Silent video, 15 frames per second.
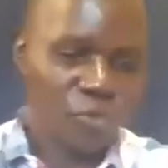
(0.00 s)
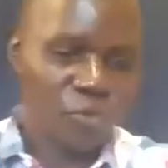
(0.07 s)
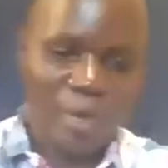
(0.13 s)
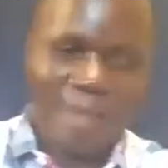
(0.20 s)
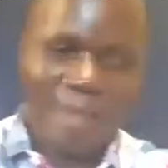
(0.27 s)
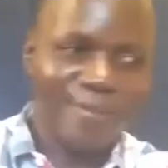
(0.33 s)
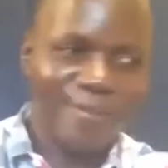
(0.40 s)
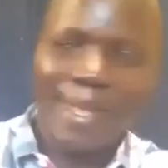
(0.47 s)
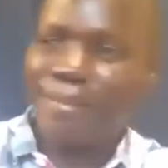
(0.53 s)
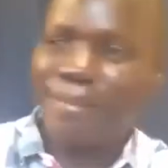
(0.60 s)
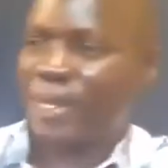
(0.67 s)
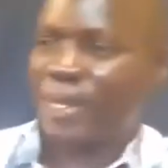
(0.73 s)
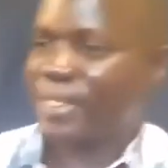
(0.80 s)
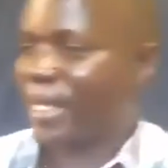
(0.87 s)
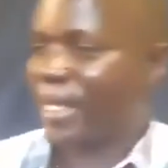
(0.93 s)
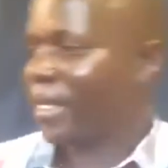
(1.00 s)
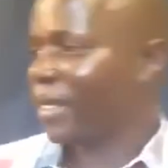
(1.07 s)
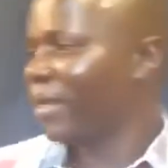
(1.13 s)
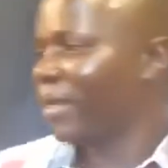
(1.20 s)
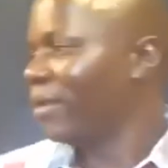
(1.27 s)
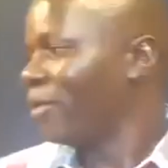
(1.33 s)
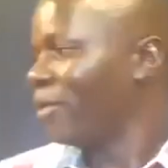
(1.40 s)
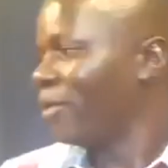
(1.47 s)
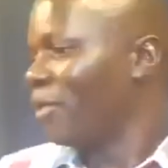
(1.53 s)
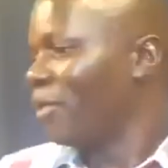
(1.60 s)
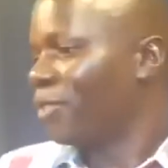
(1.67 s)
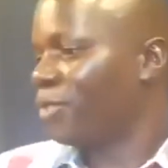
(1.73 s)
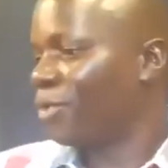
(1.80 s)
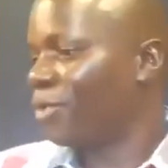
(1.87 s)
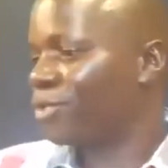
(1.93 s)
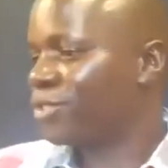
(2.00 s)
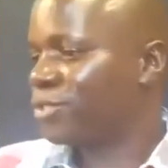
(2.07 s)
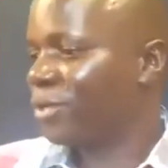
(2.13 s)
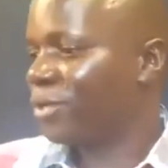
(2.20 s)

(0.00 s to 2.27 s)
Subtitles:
having a pencil. These